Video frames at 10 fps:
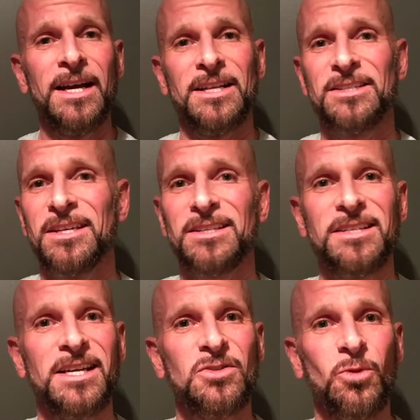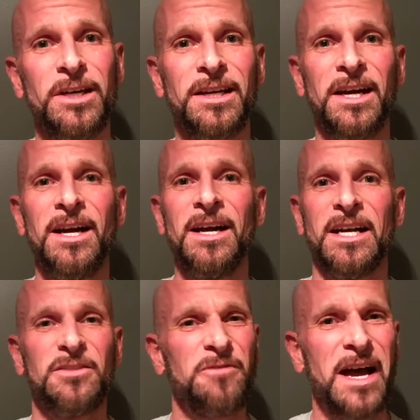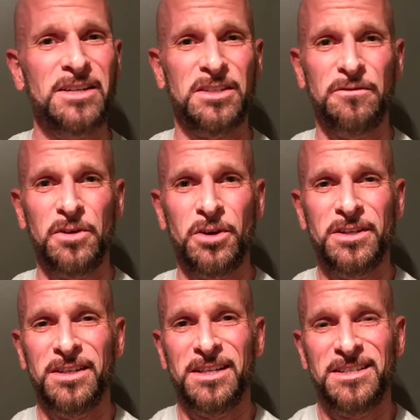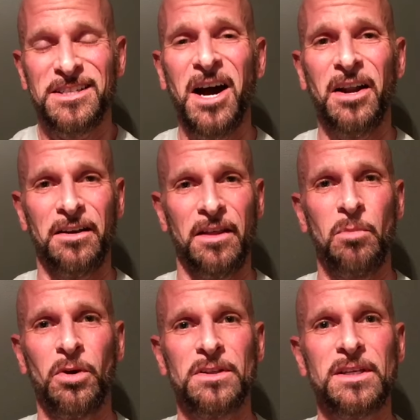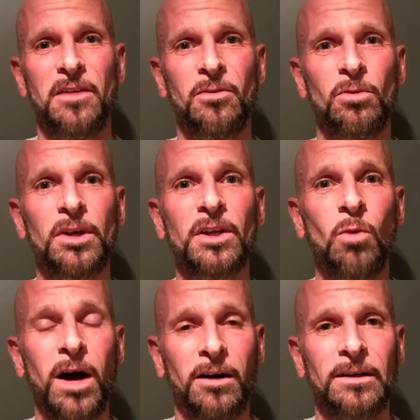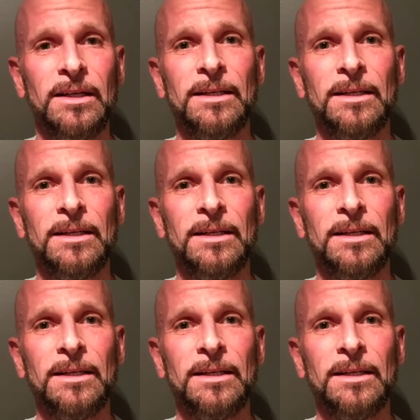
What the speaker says: It's 6 days a week. It's fast, it's furious, and it's done. They put it together really well.